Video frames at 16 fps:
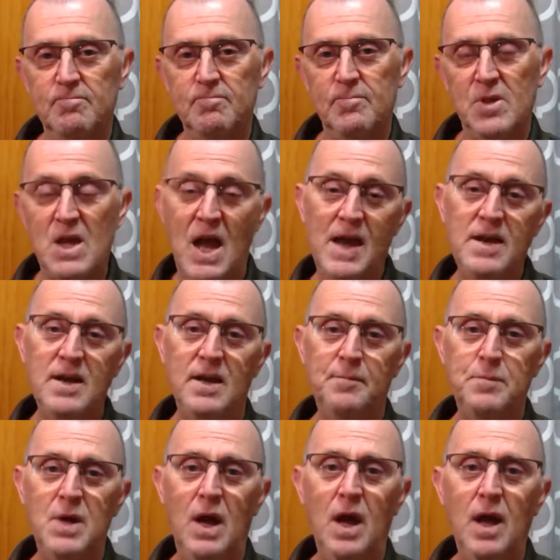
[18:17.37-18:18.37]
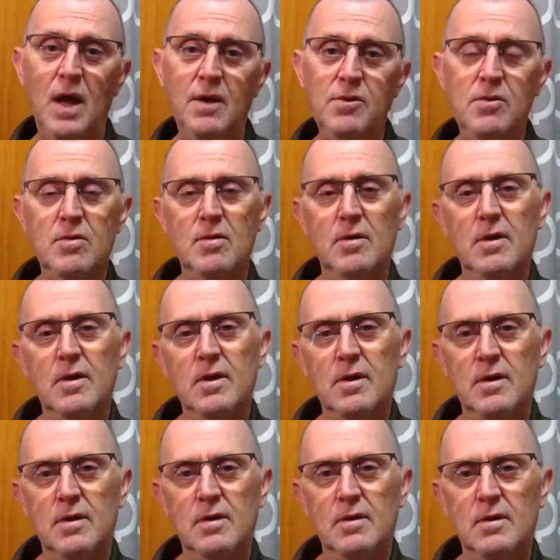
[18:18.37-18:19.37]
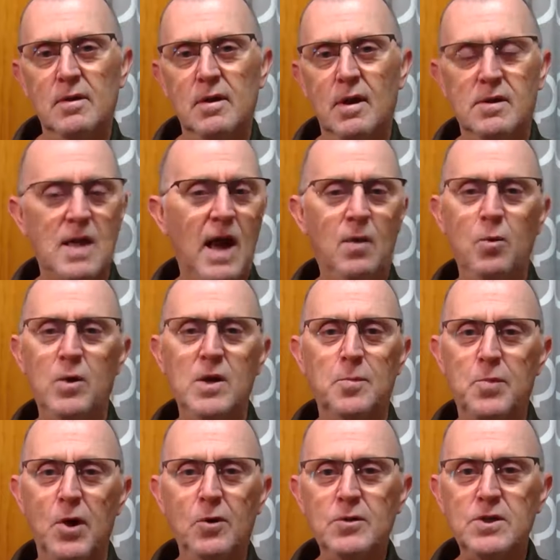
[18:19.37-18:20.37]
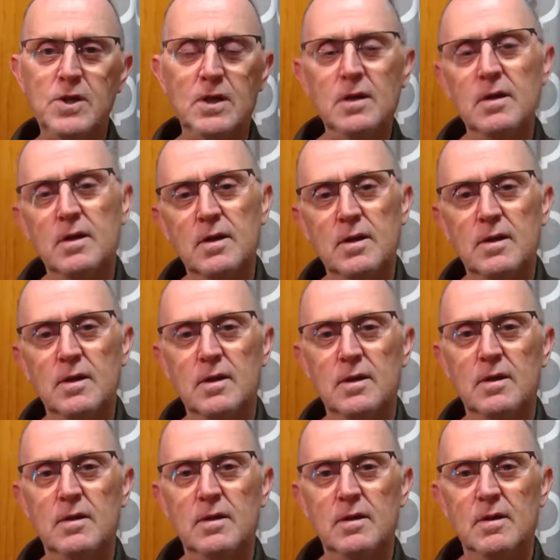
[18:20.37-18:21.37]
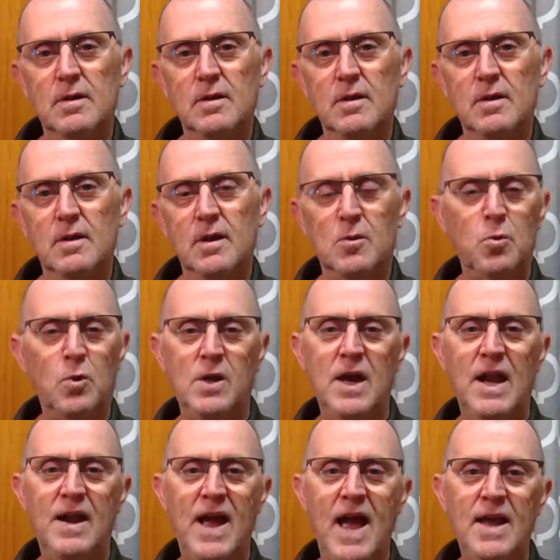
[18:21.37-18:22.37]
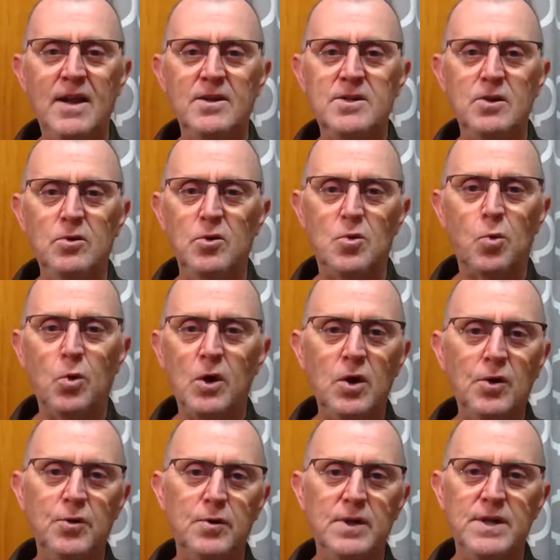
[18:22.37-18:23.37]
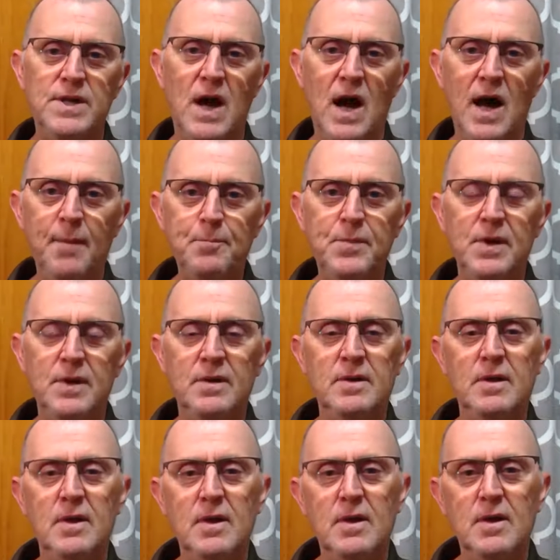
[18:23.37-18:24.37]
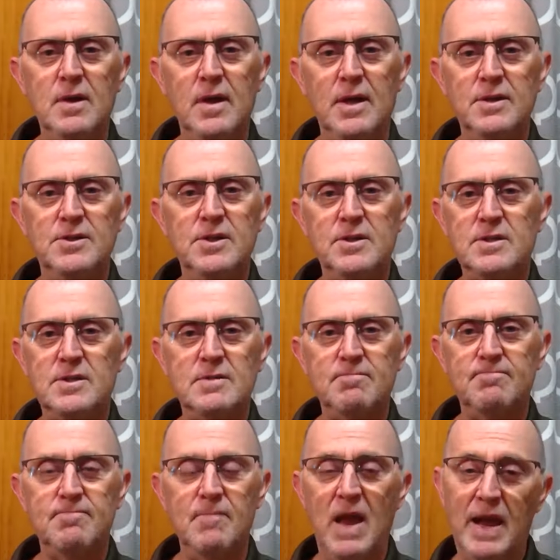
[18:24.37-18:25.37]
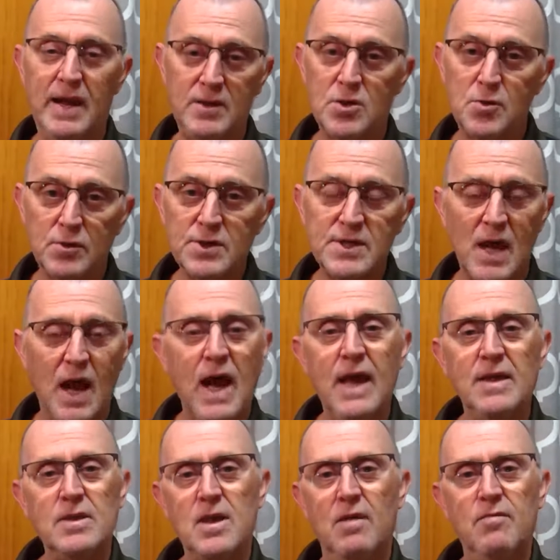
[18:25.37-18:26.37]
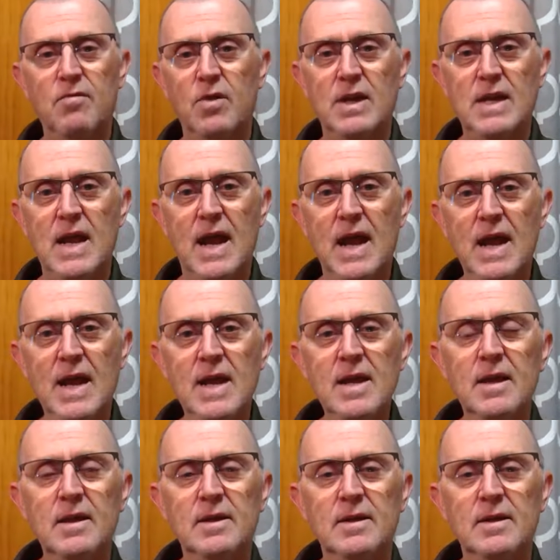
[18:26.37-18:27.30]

It's kind of up to us. It's how we approach it. It's what kind of attitudes we're going to adopt and, and just exercise every day.